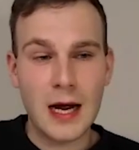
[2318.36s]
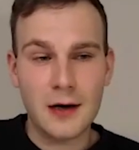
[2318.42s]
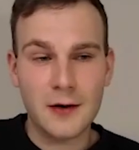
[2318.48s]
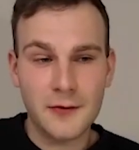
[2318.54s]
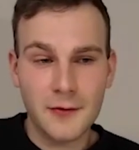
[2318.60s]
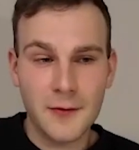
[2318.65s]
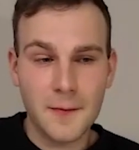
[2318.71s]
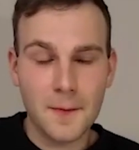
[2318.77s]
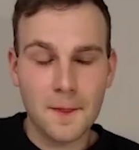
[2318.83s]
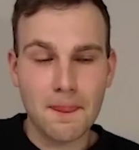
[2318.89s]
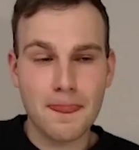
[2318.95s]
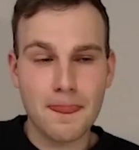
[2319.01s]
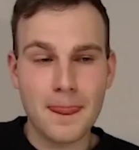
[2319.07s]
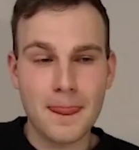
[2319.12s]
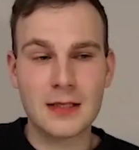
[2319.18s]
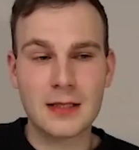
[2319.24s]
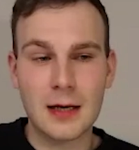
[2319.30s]
We have
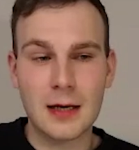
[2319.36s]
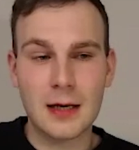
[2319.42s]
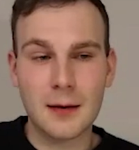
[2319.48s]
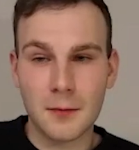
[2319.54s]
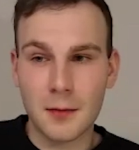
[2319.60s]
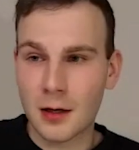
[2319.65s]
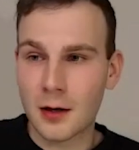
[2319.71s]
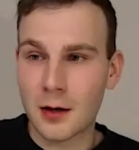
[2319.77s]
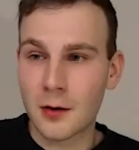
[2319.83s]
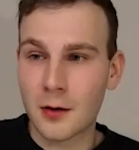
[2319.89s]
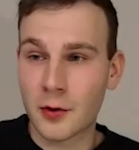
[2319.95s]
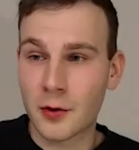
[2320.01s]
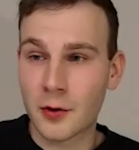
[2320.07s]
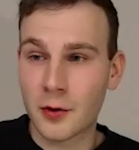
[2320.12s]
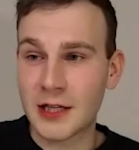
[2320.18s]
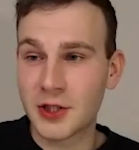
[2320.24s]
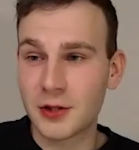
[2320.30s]
some
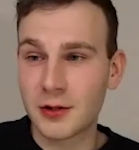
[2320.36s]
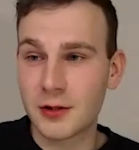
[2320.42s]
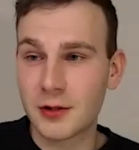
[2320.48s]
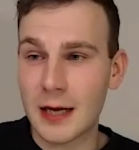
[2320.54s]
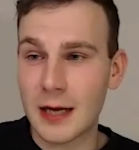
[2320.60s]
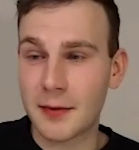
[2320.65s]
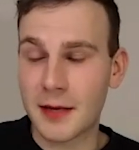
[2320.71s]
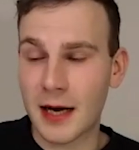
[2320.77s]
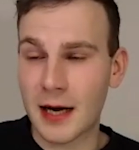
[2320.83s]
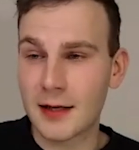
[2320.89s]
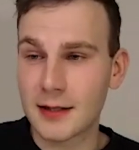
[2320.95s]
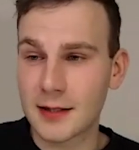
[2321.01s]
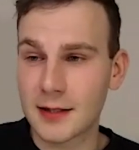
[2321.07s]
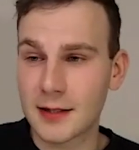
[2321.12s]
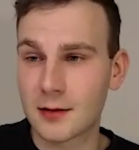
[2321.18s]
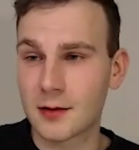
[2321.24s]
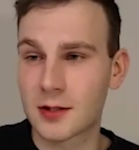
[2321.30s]
rotational
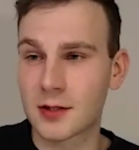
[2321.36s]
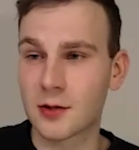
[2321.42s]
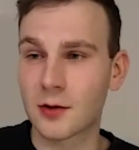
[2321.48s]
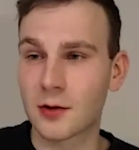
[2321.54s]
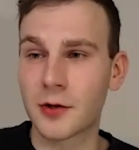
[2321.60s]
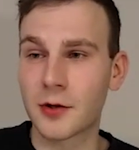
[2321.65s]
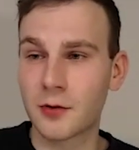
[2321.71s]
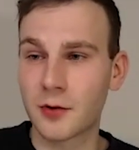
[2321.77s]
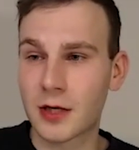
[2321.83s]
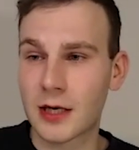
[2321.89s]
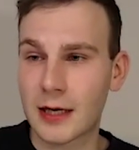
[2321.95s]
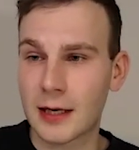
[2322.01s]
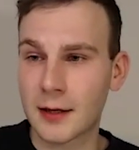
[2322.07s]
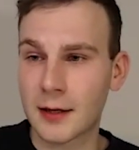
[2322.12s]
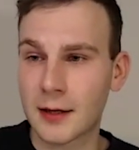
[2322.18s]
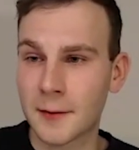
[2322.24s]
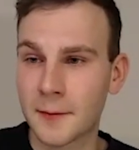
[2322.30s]
APIs. So you
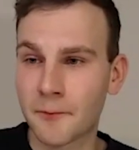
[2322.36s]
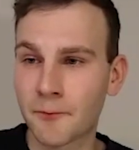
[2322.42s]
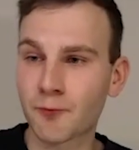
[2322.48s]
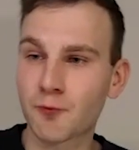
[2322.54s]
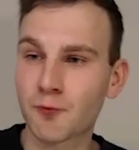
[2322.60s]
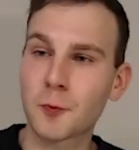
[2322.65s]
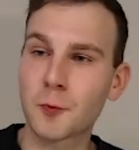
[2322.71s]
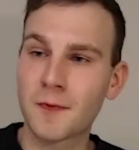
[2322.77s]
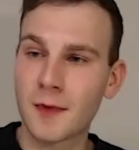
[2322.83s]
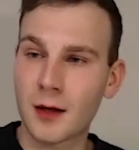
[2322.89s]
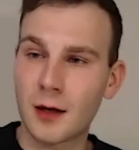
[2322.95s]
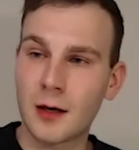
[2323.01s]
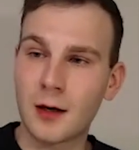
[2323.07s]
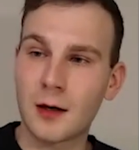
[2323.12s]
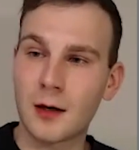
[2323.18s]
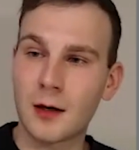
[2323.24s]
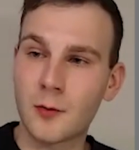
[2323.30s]
can,
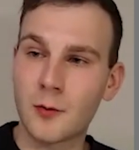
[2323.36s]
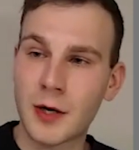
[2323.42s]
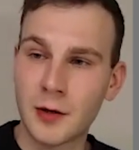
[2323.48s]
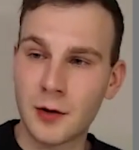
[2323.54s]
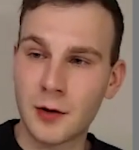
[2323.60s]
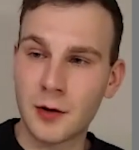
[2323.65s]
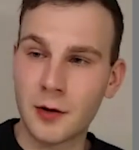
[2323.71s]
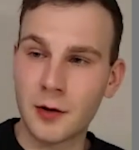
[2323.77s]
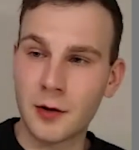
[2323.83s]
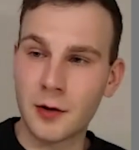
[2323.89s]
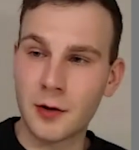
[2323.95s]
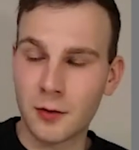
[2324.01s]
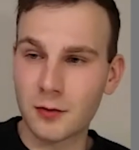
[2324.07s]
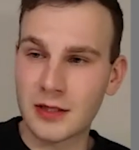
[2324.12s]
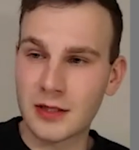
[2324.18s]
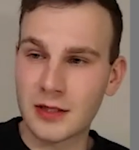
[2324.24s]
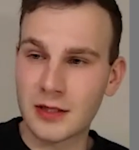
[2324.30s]
when
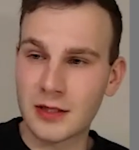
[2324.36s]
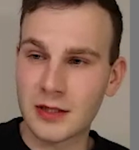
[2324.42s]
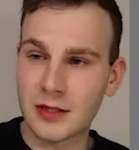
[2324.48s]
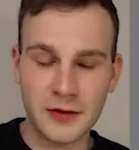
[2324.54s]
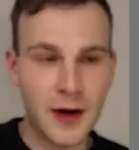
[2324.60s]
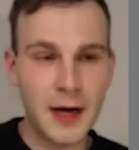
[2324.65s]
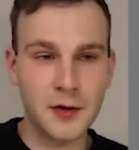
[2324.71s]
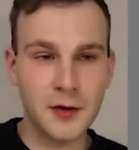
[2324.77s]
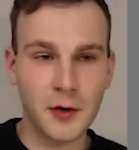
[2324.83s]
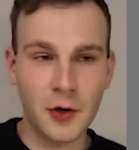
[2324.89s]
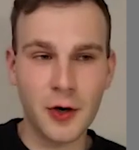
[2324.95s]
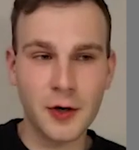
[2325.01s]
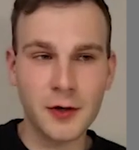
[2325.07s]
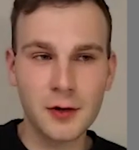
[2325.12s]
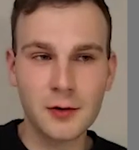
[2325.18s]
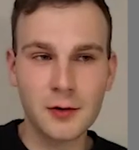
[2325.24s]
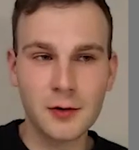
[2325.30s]
you define
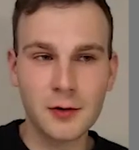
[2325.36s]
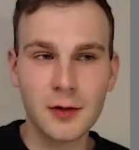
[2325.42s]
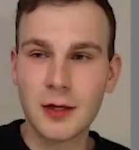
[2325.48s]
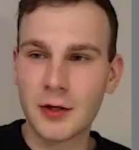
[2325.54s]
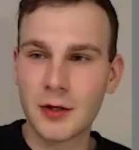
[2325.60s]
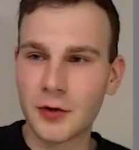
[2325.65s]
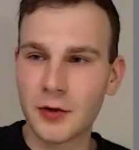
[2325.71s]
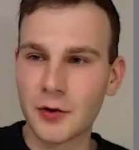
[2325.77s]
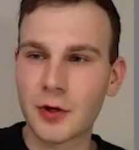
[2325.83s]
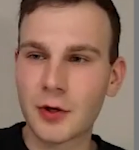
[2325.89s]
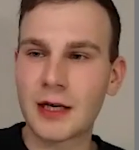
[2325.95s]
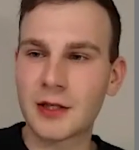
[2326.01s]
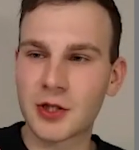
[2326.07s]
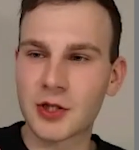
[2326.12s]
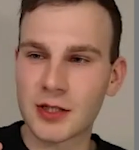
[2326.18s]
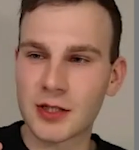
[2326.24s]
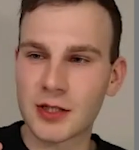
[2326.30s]
your kernel,
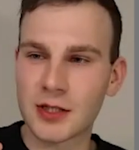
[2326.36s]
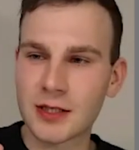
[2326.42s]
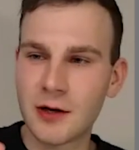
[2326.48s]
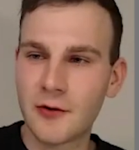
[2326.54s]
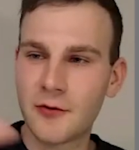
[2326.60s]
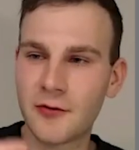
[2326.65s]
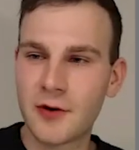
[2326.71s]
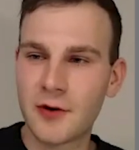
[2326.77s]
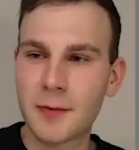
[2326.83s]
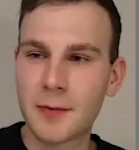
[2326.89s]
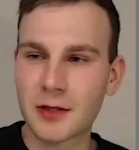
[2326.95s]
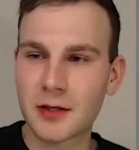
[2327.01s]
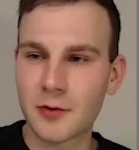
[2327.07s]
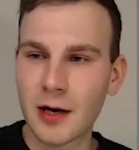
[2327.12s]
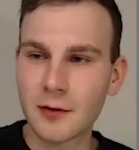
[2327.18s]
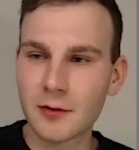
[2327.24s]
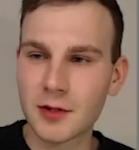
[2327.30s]
you can just
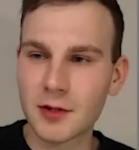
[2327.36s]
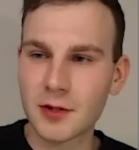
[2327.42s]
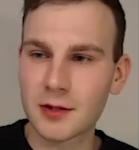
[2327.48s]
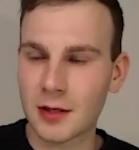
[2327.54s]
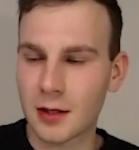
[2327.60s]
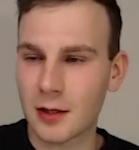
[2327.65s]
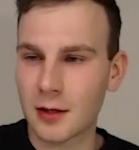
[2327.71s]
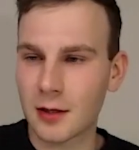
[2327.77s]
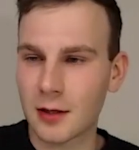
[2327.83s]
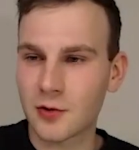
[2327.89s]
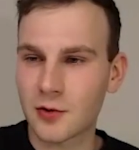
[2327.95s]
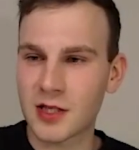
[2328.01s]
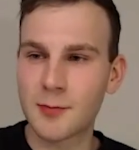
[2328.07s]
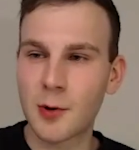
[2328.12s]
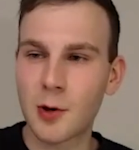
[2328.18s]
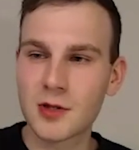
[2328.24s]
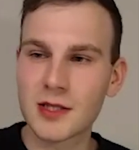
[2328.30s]
flip it around,
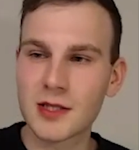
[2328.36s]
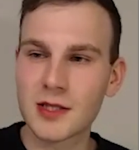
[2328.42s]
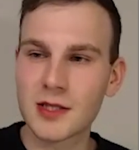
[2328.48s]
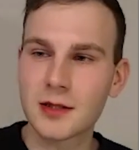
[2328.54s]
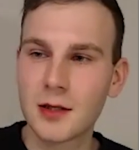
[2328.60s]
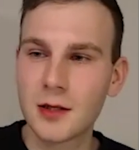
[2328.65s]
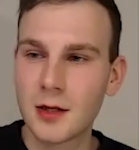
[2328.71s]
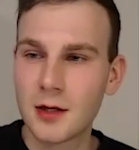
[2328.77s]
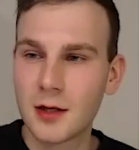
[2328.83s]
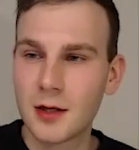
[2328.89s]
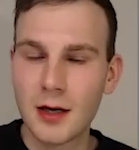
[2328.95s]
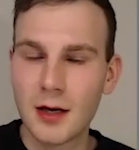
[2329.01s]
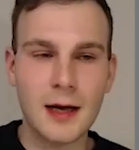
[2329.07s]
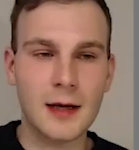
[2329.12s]
transpose it,